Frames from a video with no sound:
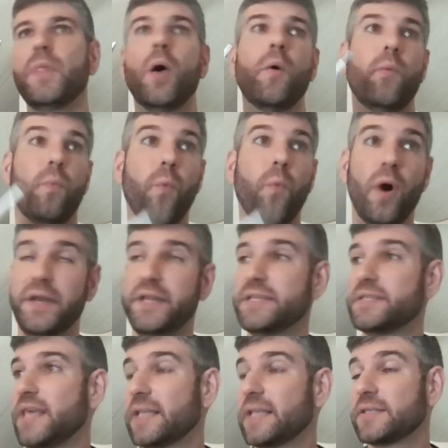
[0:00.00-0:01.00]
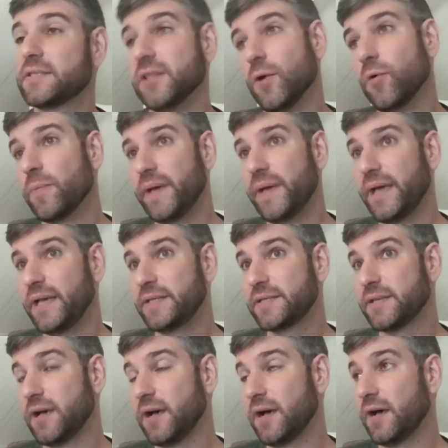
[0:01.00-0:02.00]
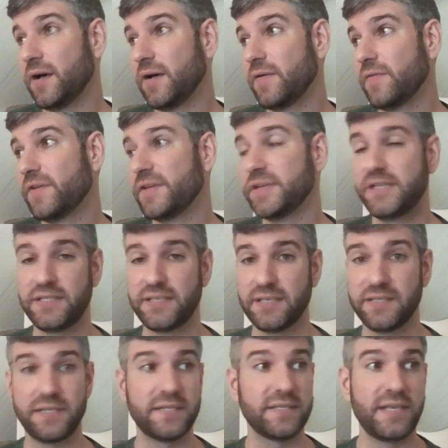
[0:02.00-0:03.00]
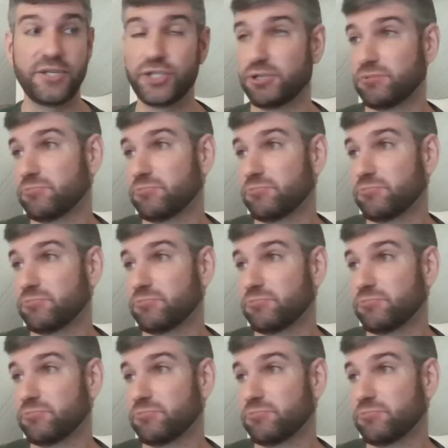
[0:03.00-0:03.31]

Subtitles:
One is that slower pace of desensitization.